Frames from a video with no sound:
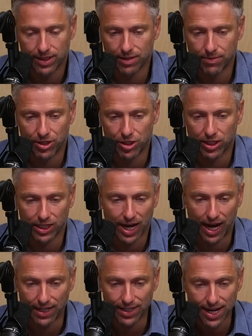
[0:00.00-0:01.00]
It doesn't mention
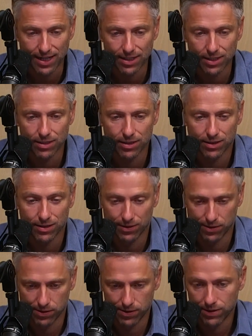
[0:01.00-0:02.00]
the context.
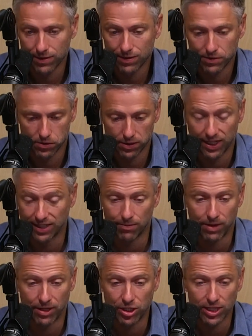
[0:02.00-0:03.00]
It
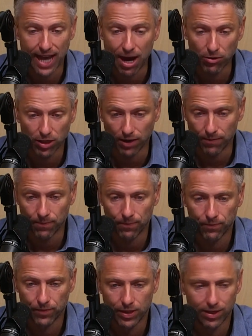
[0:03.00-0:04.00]
doesn't mention the outcome.
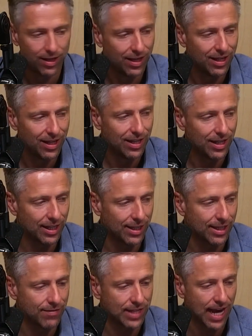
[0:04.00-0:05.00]

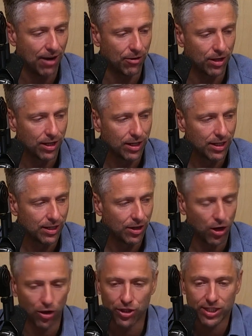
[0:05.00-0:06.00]
It leaves out
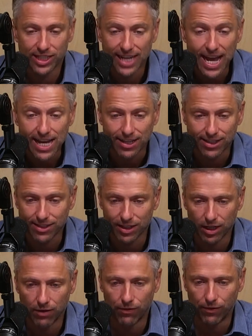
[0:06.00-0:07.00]
all the
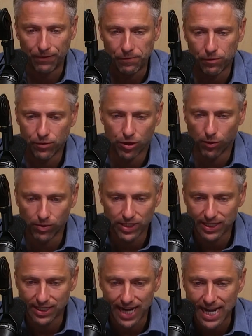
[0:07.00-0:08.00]
stakes of, you know, what
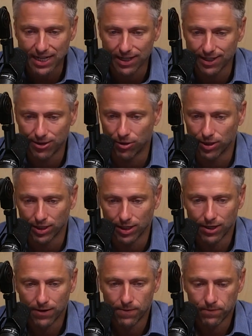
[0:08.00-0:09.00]
was at stake in the whole
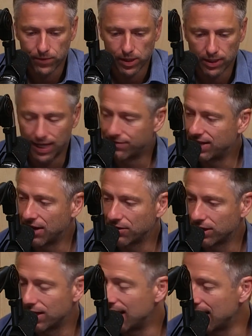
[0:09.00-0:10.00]
thing. Left
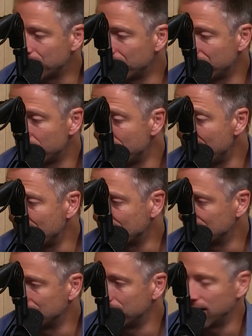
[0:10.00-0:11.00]
out the name of the
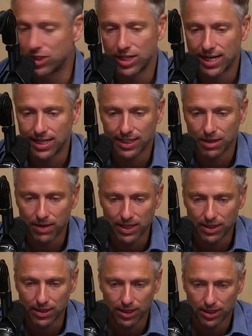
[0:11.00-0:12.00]
men. Didn't mention anything
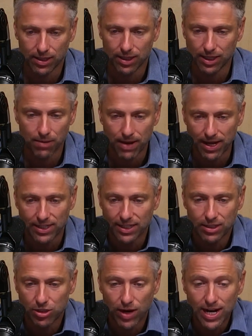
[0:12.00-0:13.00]
about the, the command.
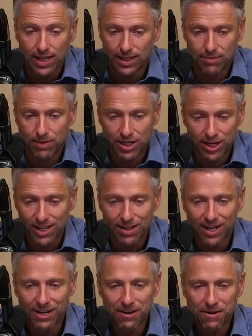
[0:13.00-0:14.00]
Didn't do anything. Didn't mention
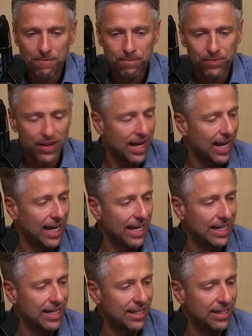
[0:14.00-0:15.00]
anything.
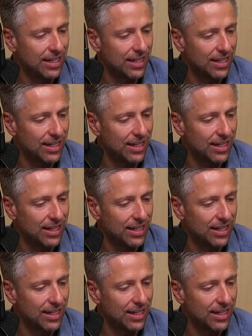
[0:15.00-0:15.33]
And